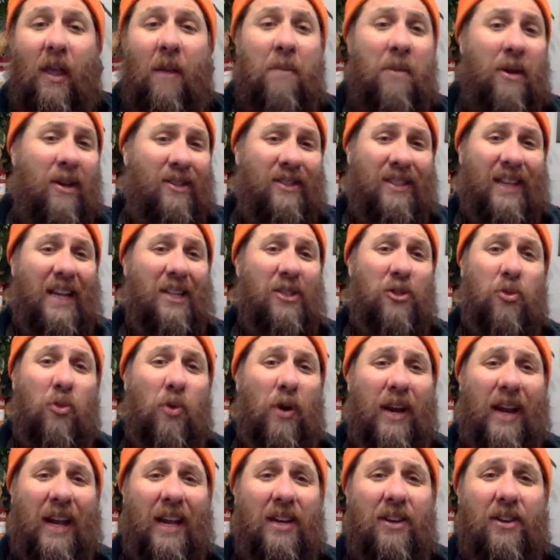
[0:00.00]
because that's
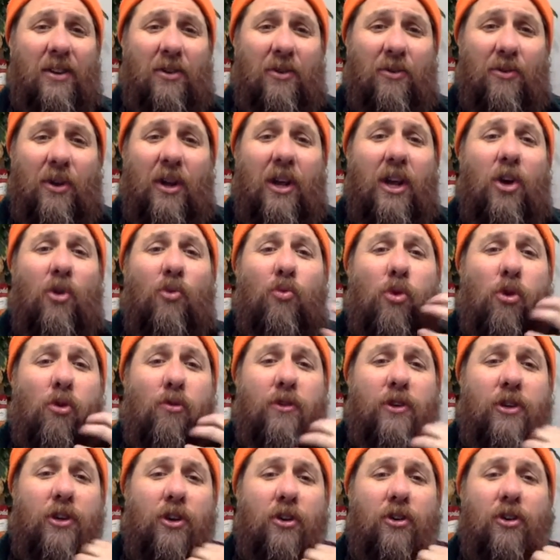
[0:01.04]
what I do. We'll
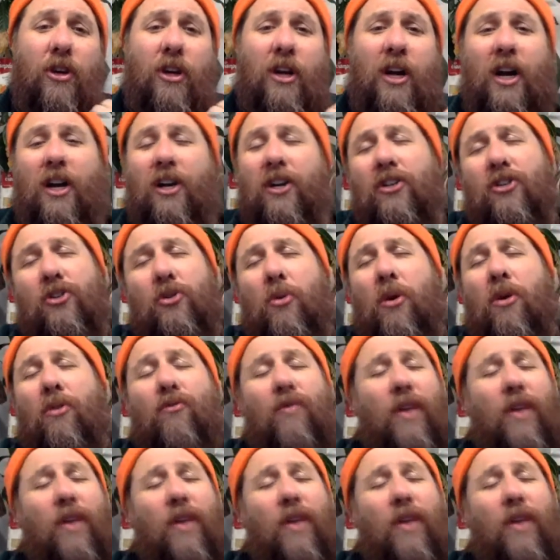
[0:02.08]
return to our